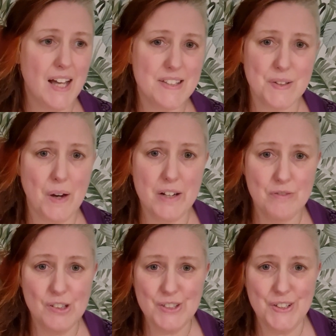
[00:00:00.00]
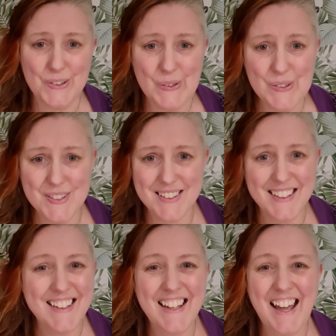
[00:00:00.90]
So I enrolled on a course,
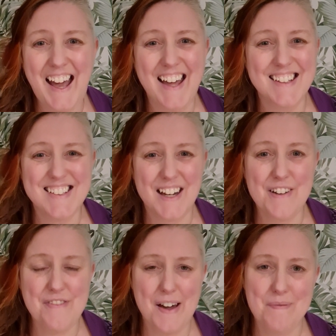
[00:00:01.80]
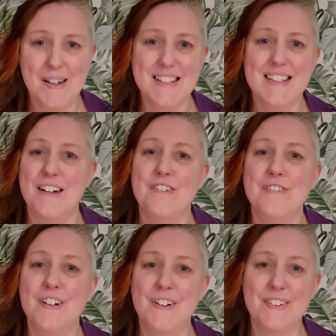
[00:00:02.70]
and I found myself
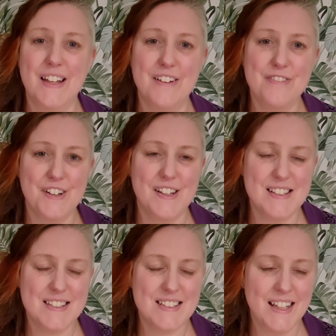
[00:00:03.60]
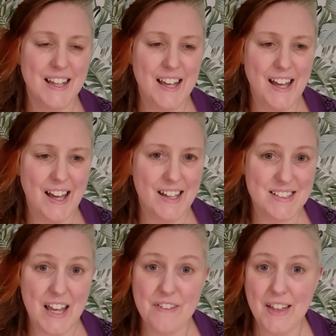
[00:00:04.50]
on the first
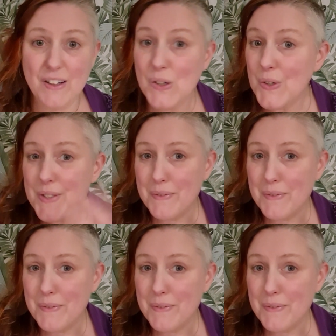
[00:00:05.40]
day of that course.